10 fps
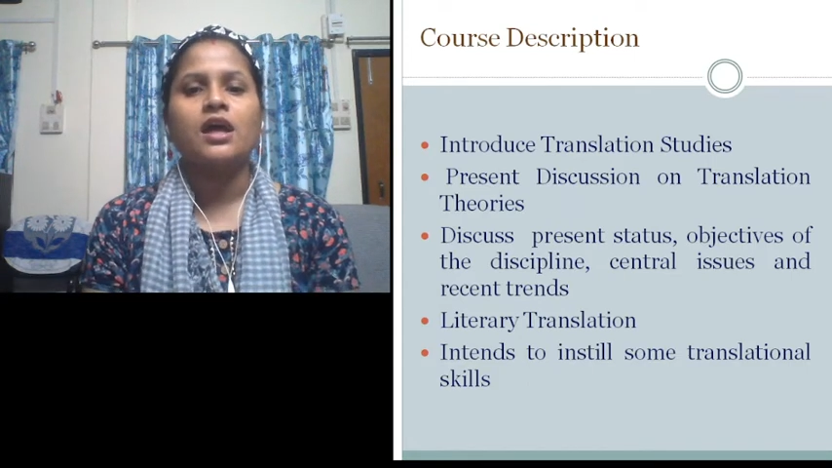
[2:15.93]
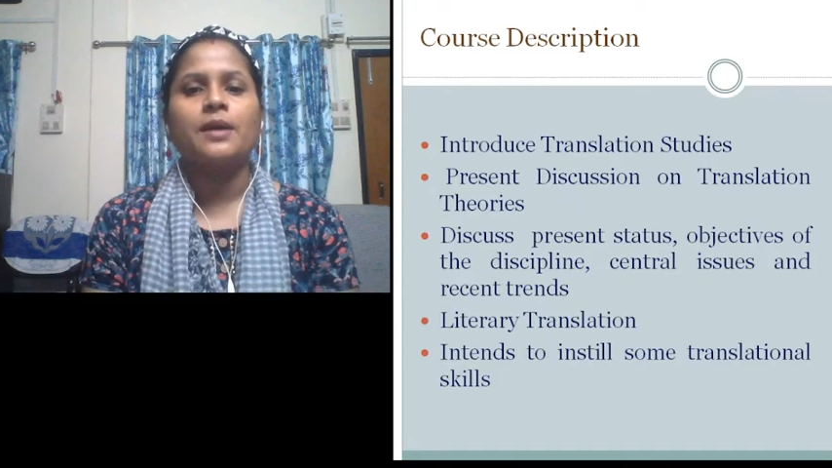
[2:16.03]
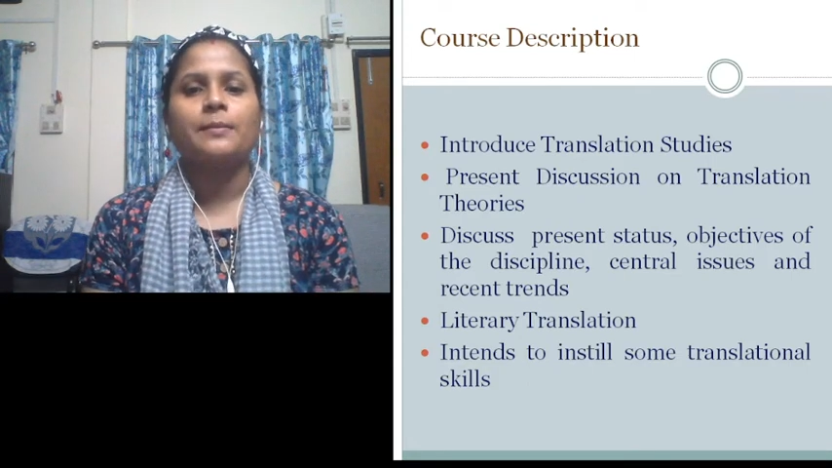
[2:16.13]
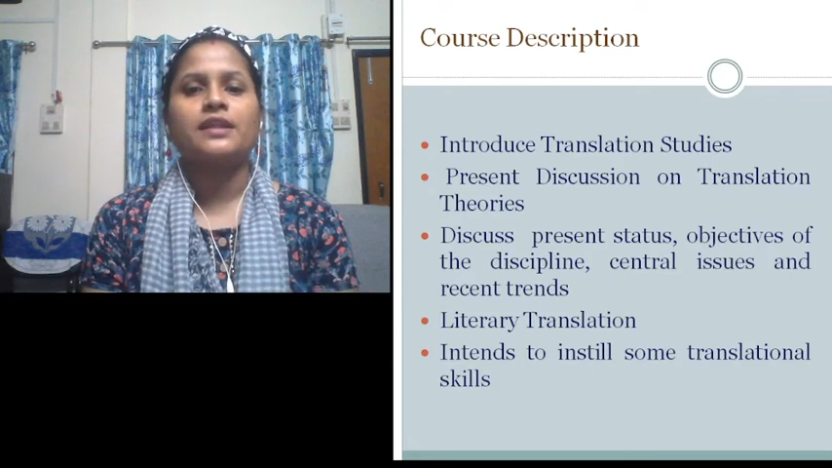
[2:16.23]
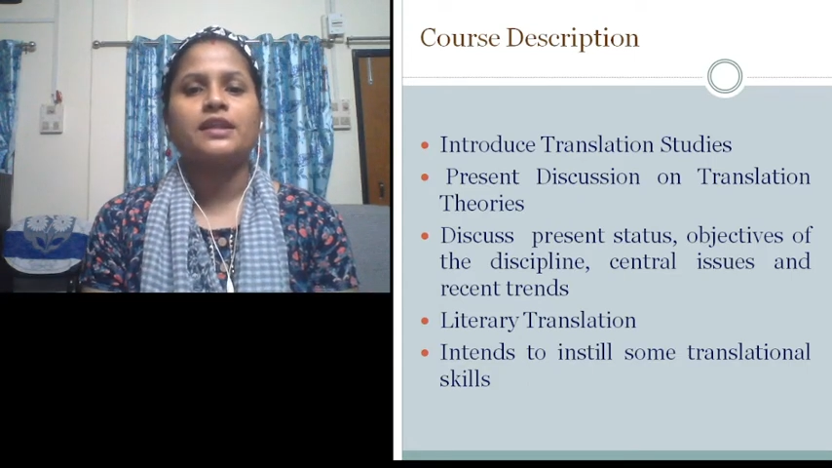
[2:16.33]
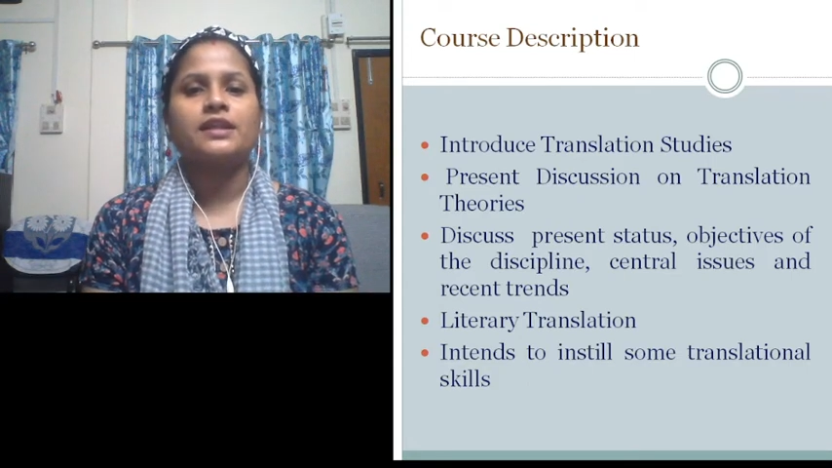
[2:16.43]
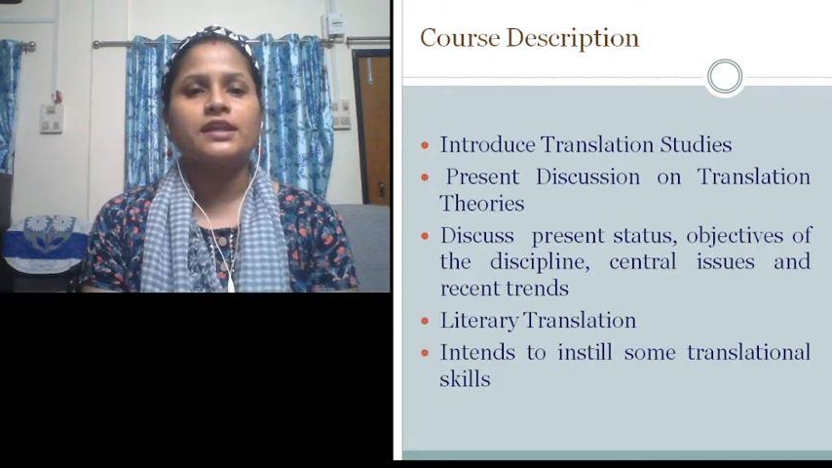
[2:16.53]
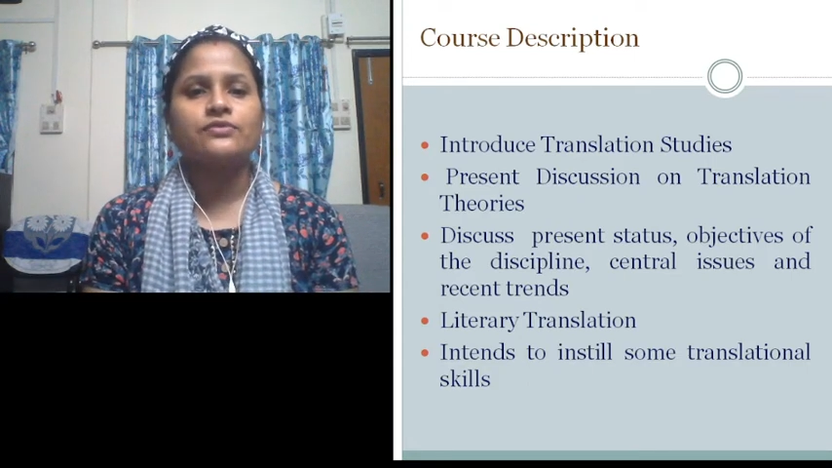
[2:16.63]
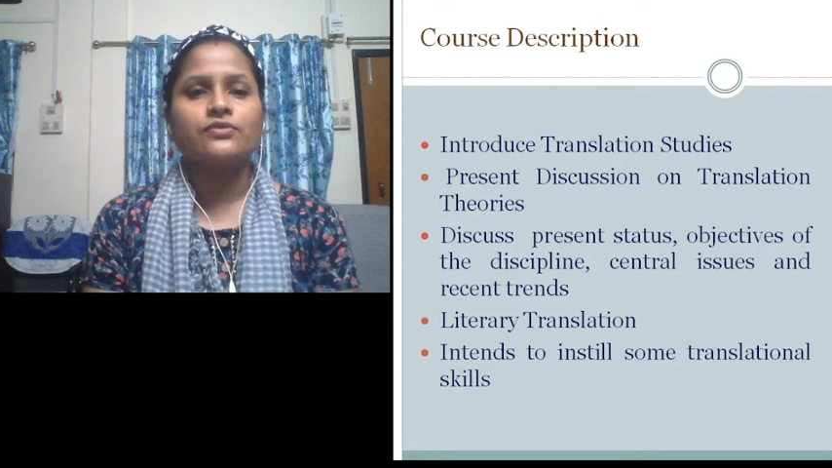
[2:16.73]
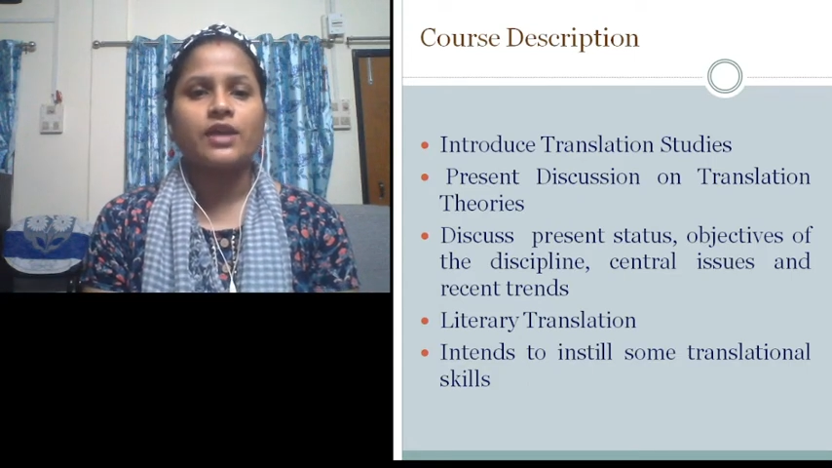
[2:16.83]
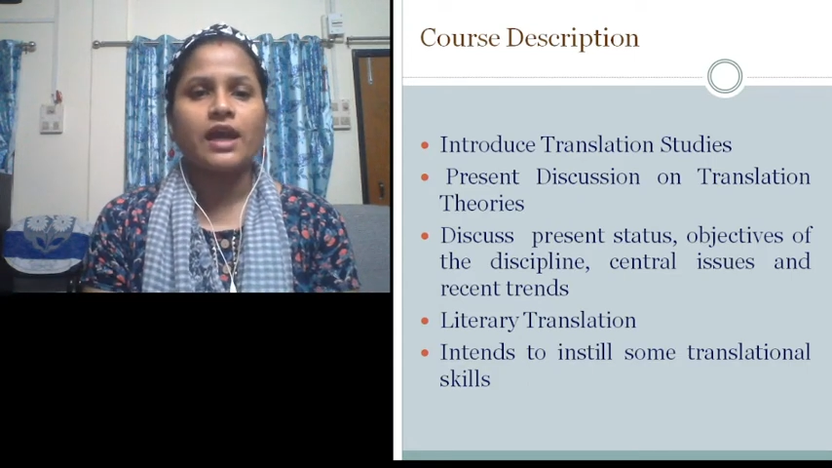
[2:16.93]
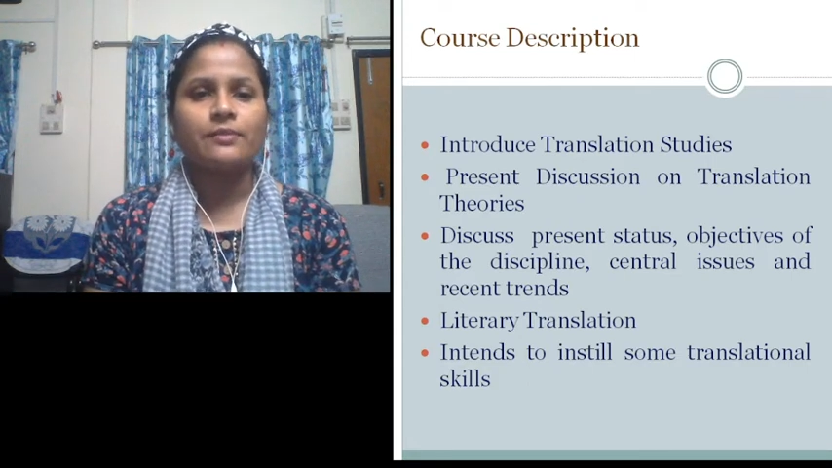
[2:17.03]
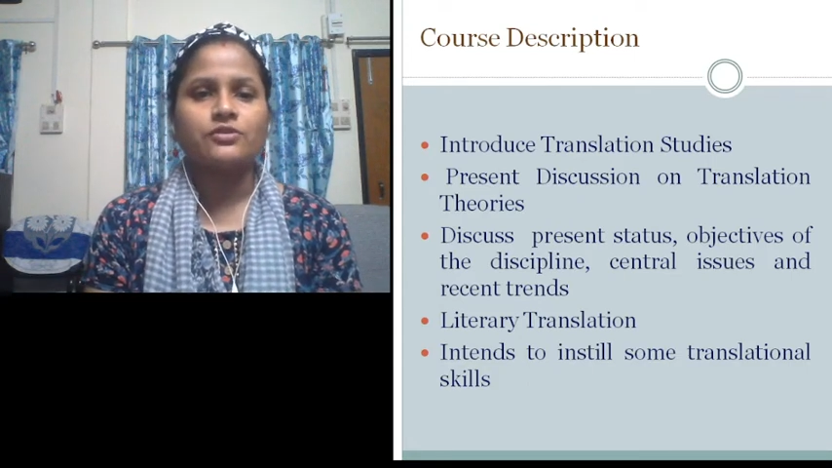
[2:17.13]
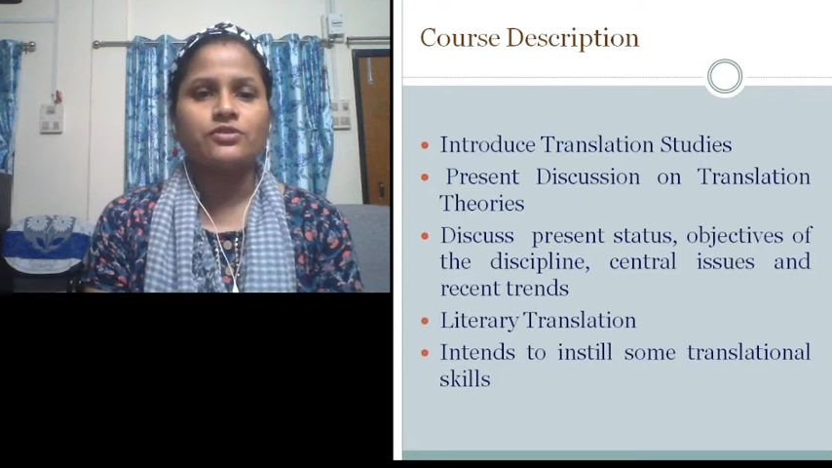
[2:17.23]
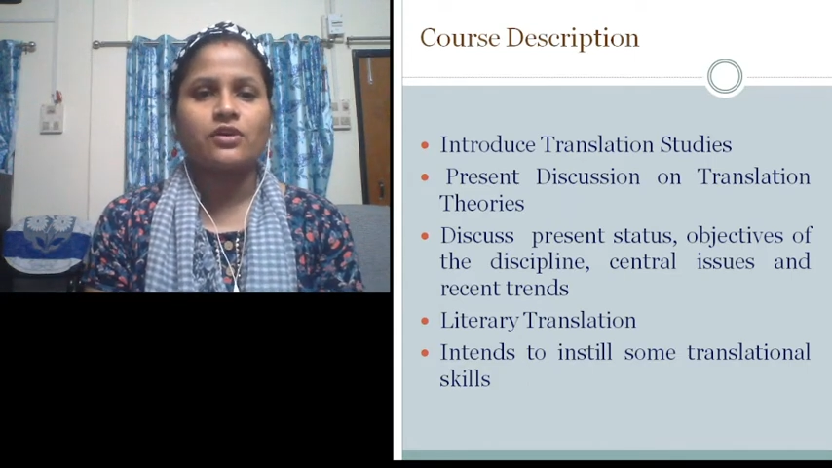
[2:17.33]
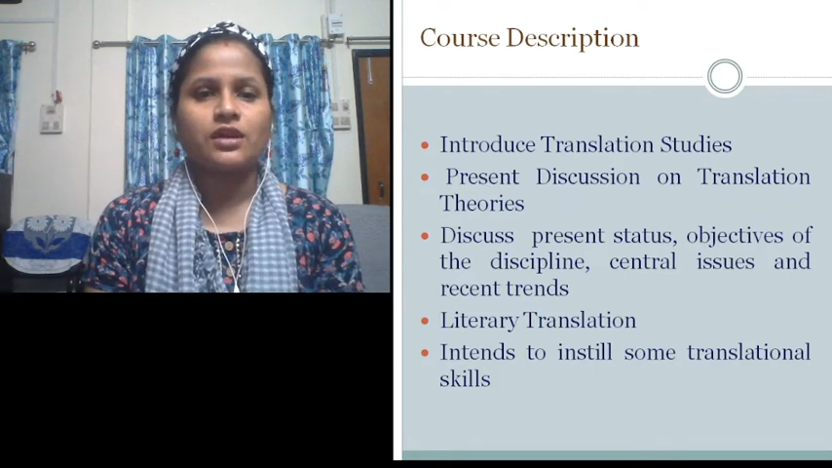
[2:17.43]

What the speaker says: But then if we have to talk